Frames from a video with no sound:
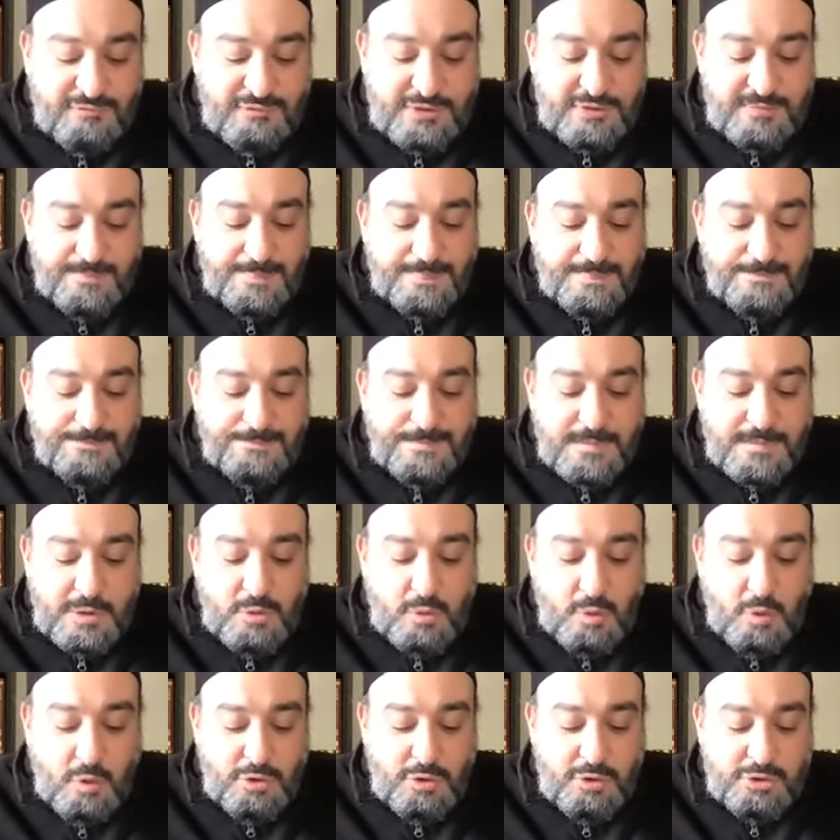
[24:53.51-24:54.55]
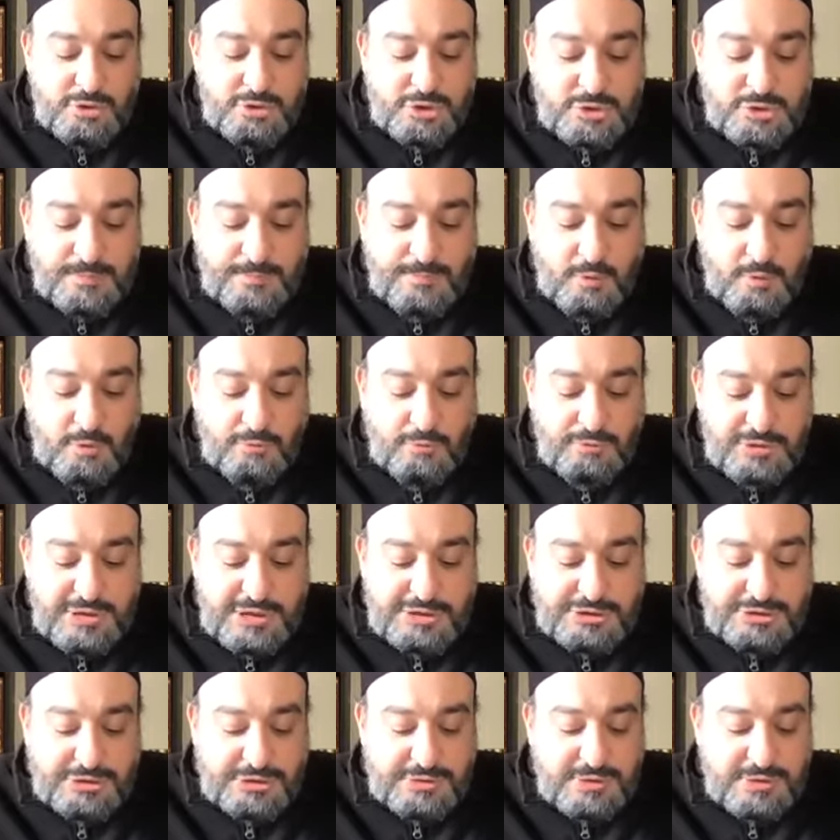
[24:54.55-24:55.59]
it in order to support
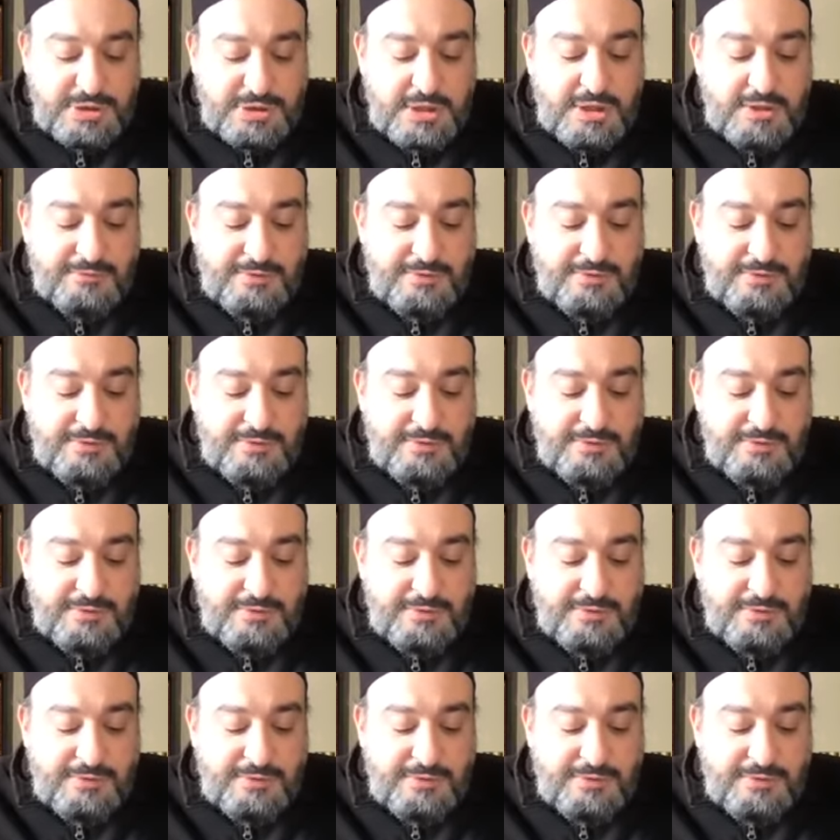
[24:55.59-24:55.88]
religion,